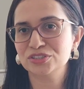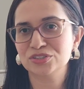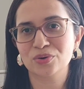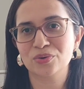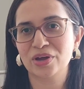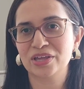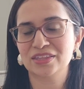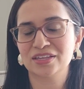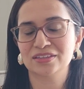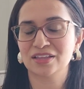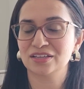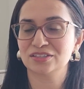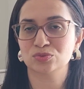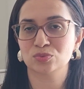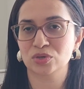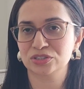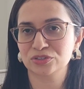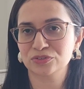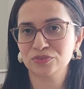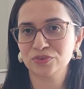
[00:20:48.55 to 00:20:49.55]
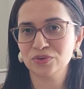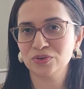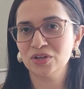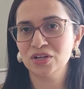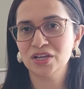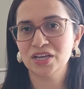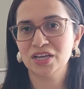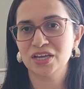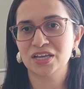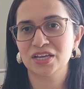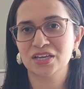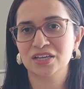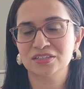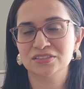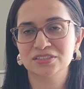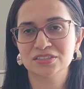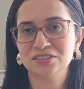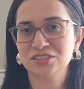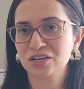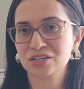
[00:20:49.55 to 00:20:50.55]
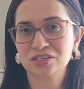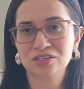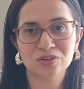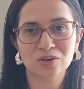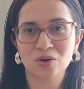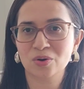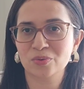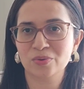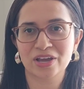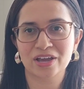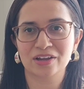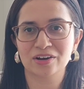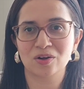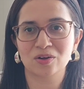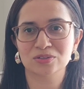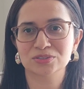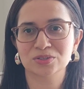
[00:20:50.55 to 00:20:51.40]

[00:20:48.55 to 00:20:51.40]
So I think that's wonderful and it's not going to go away at all.